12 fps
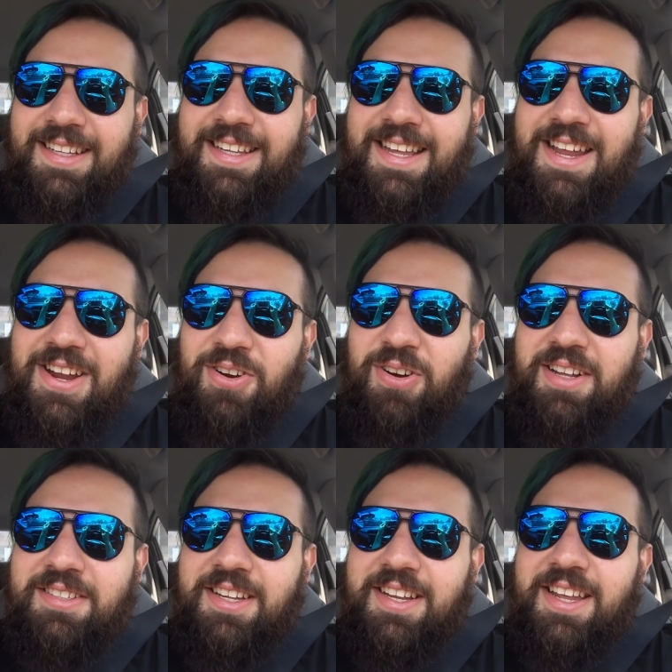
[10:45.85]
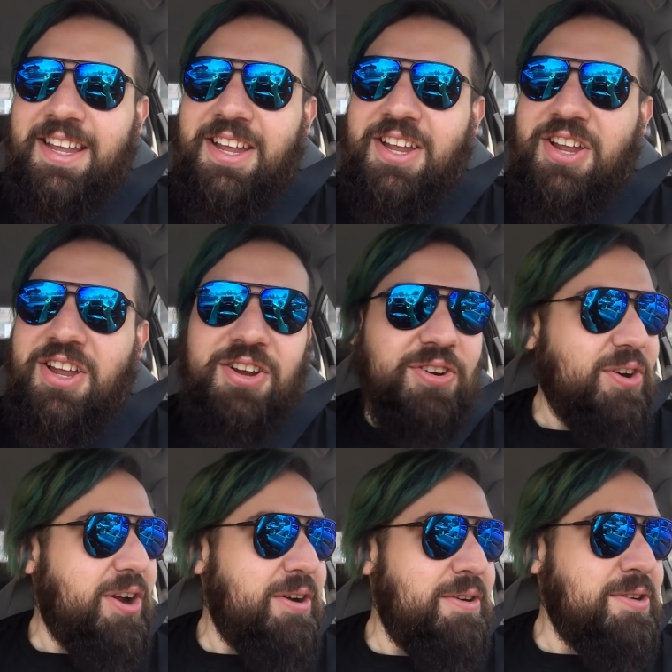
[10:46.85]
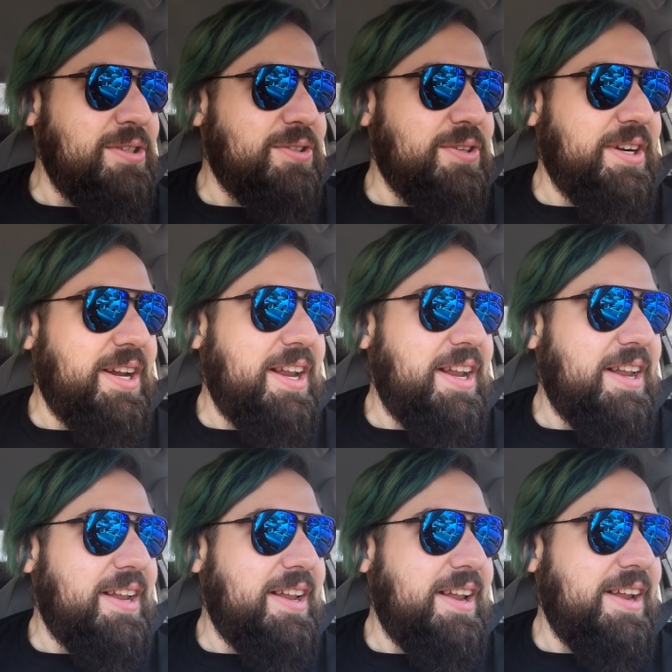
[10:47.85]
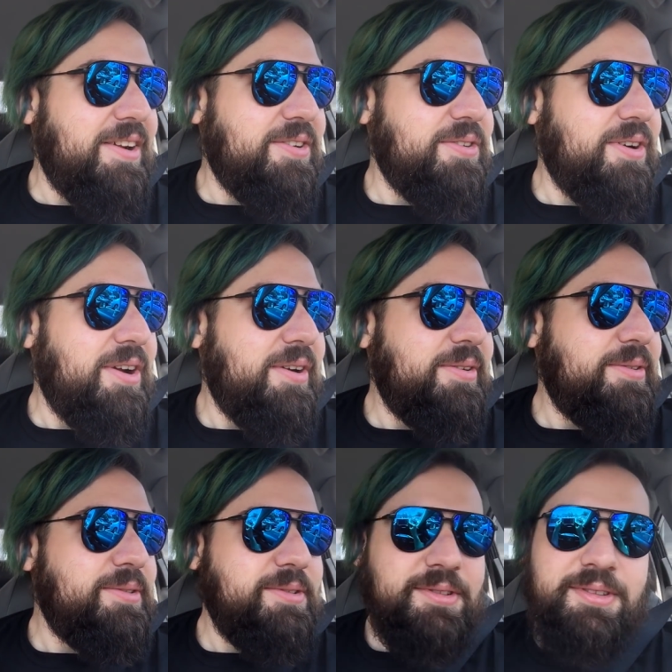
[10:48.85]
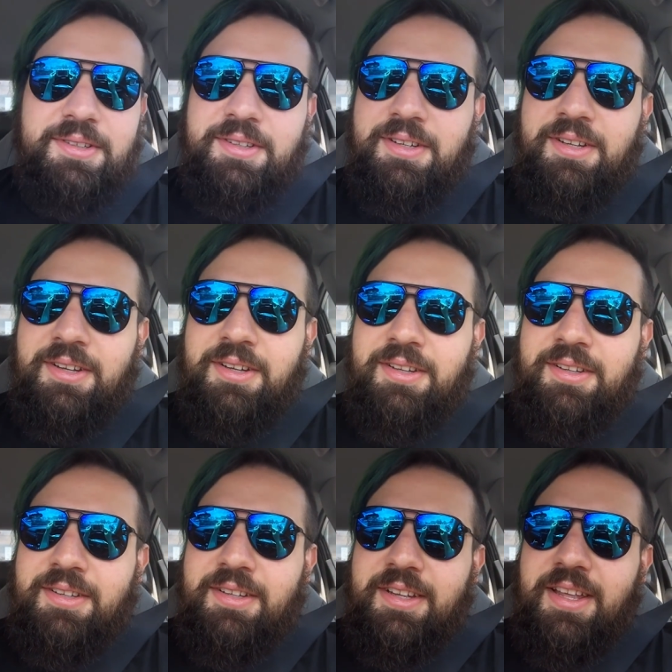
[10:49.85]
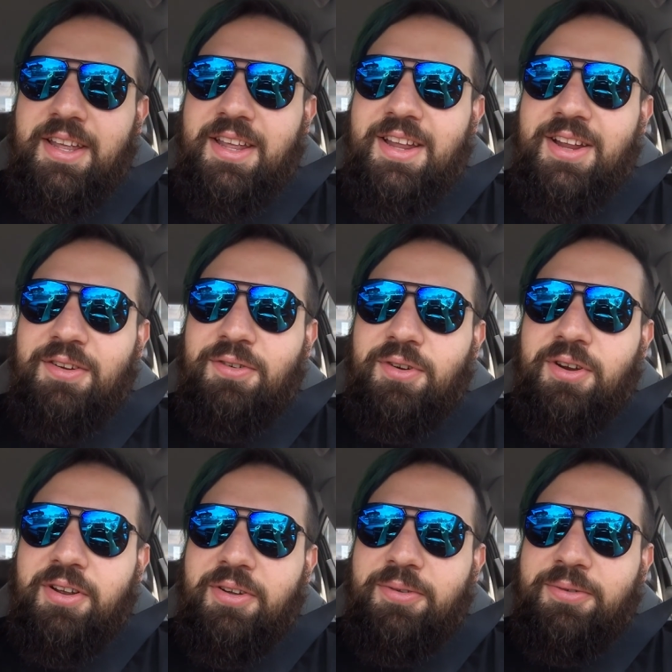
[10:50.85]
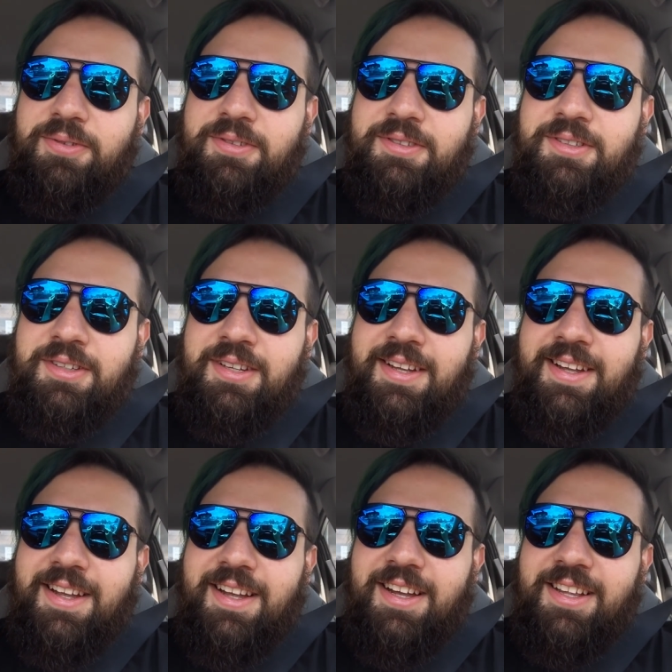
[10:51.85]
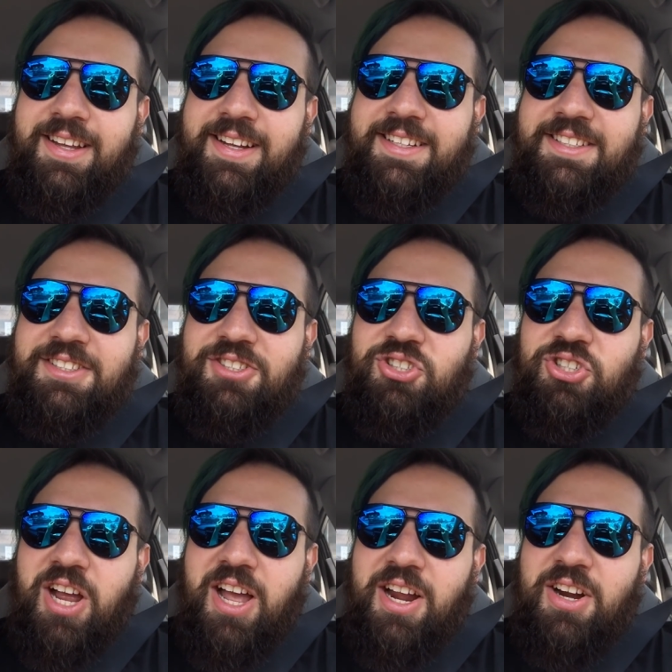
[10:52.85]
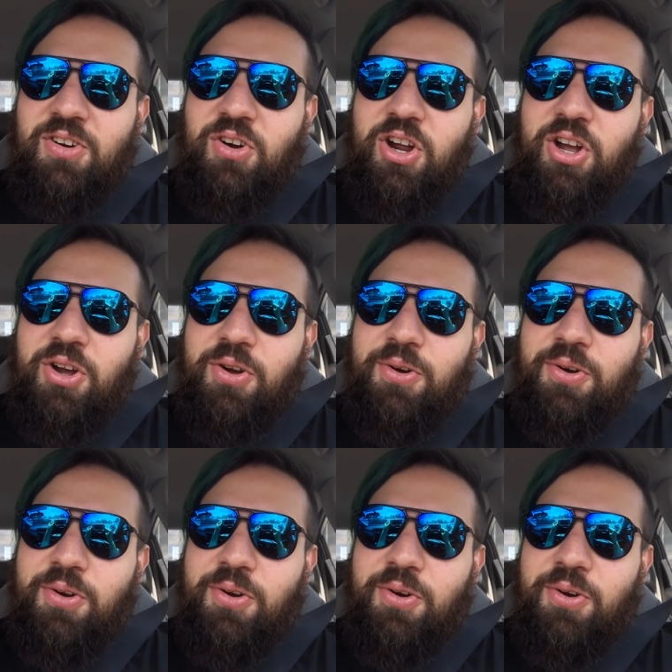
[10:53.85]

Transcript: Year is it euros or heroes? Heroes. Hero. I like gyro.